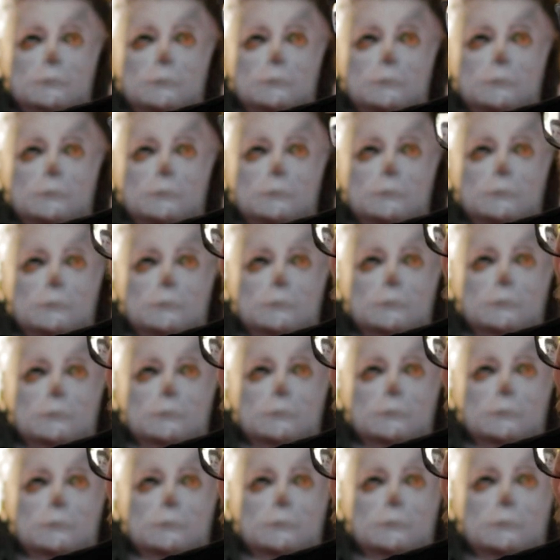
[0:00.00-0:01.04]

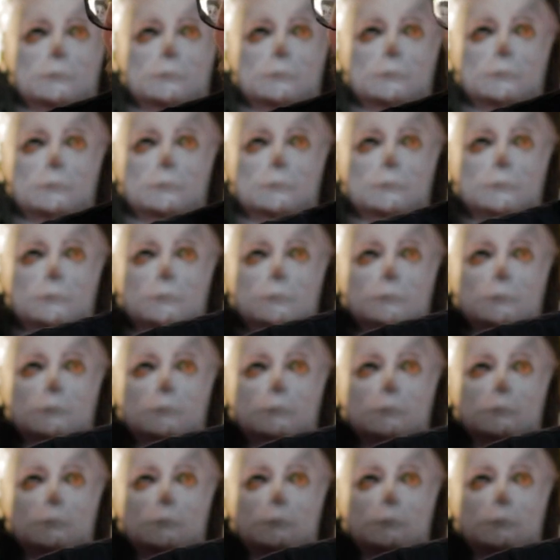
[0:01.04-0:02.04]
(not speaking)